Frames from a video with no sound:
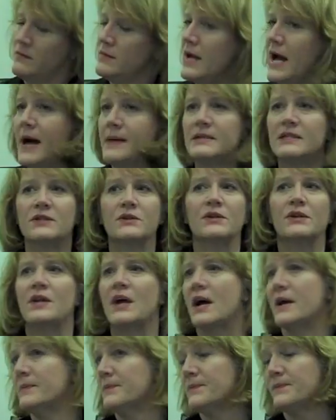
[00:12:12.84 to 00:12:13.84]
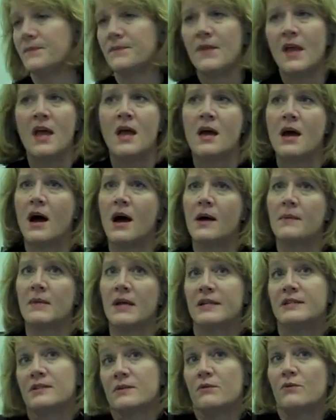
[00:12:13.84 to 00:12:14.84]
Absolutely not.
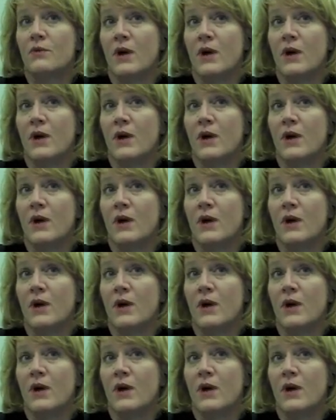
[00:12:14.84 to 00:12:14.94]
It's